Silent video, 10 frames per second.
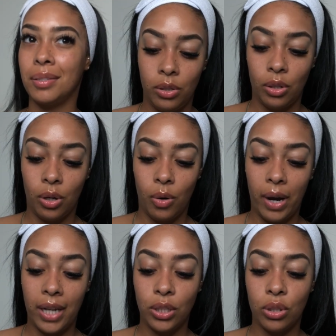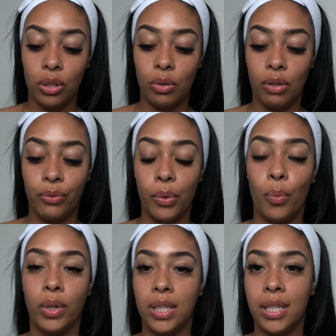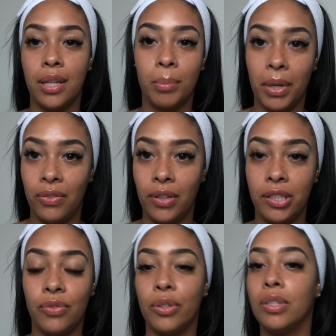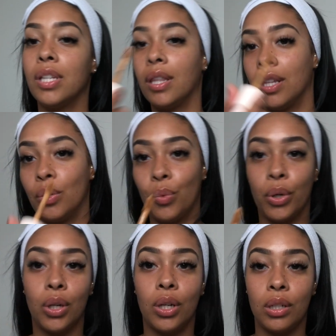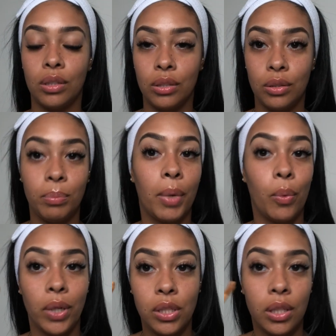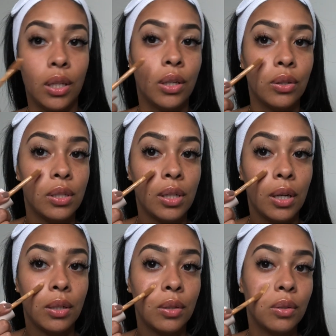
So I start off with one side of my face first and then work my way to the other side.